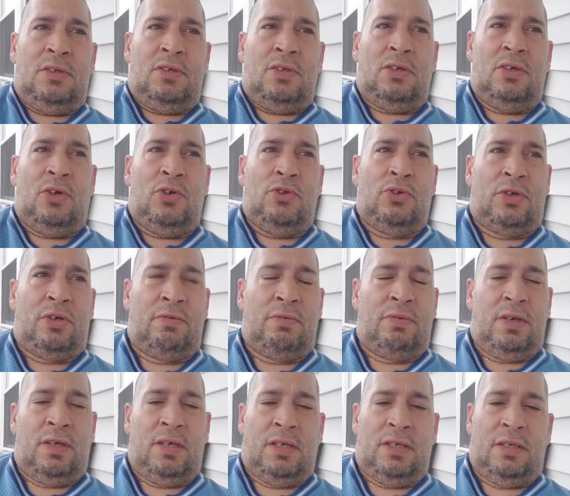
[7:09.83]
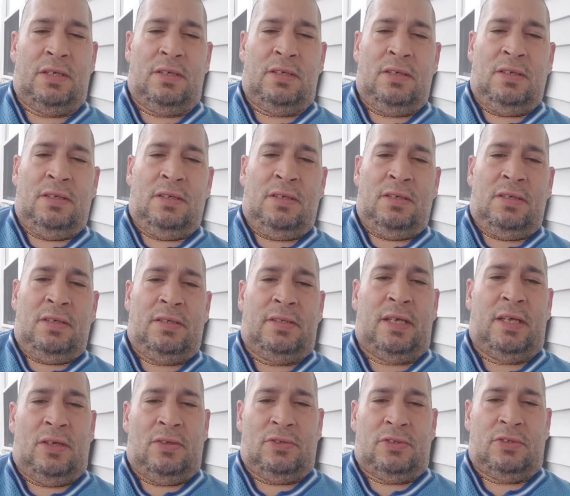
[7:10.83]
you know, you can really
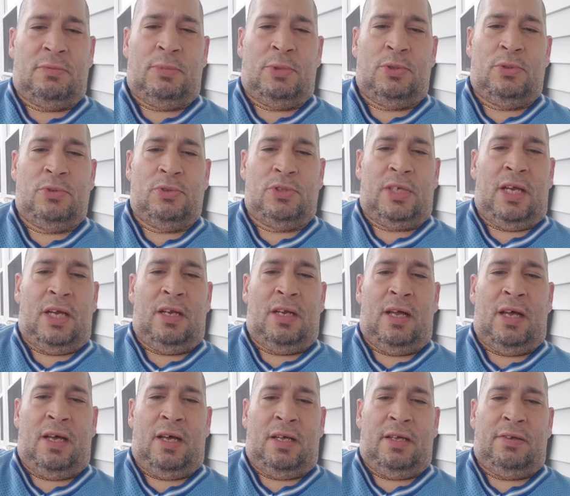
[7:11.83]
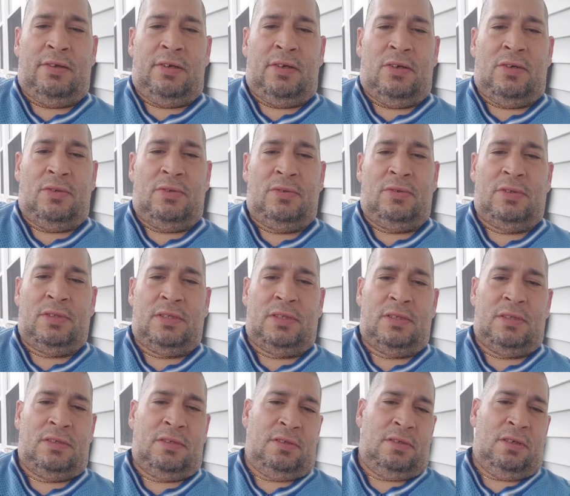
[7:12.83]
tell someone who's getting high. You know, this
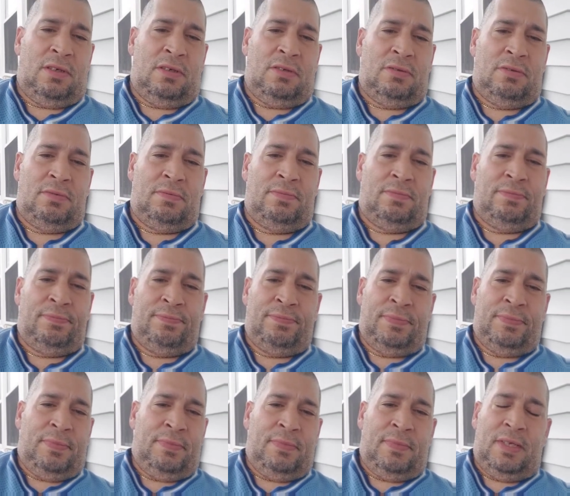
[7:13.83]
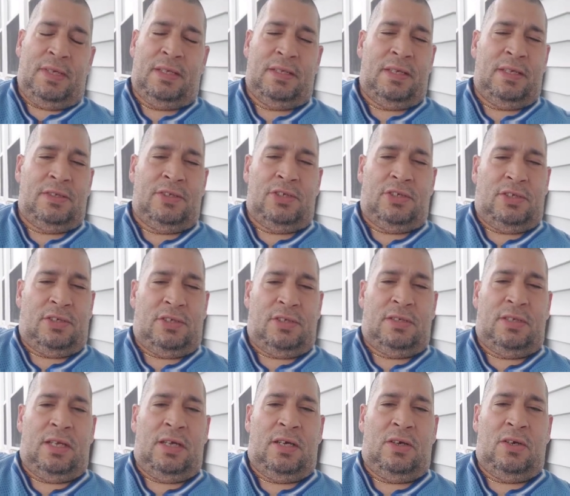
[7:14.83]
is you know, they
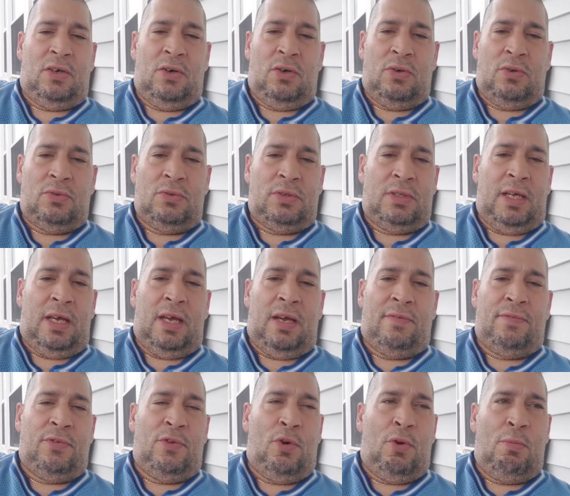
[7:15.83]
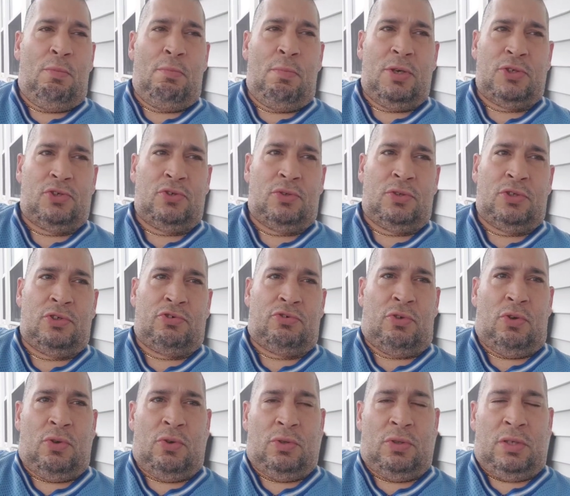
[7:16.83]
just they go, they have no muscle
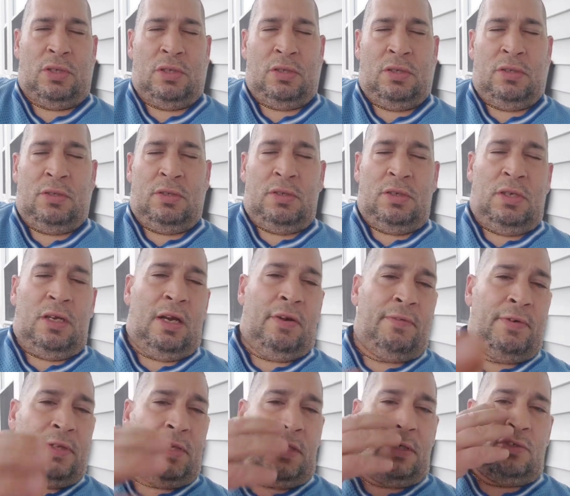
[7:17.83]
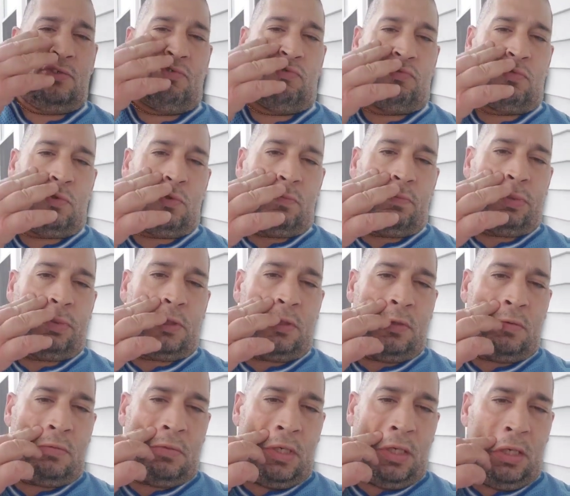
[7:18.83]
control and everything droops,
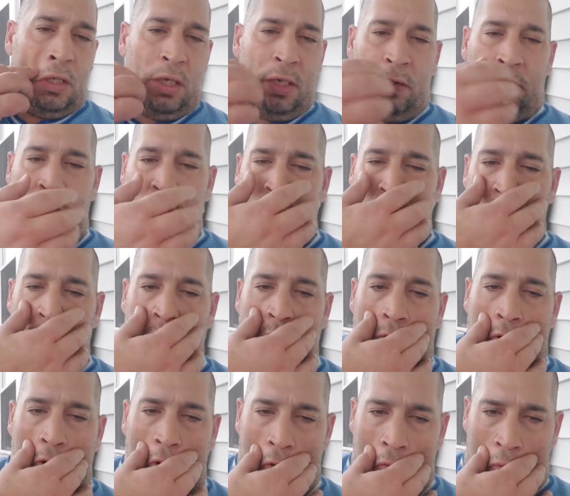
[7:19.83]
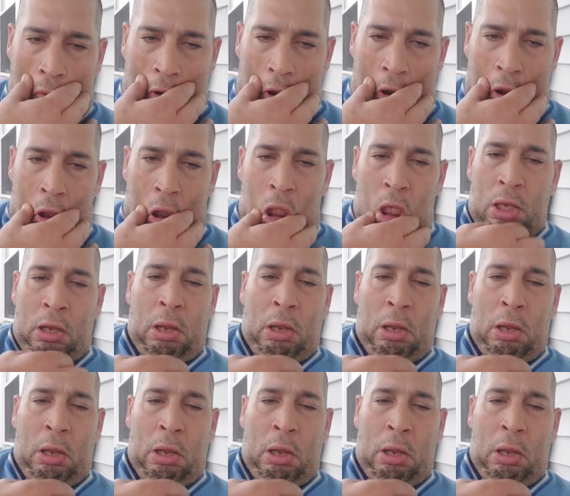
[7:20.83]
right? Everything droops and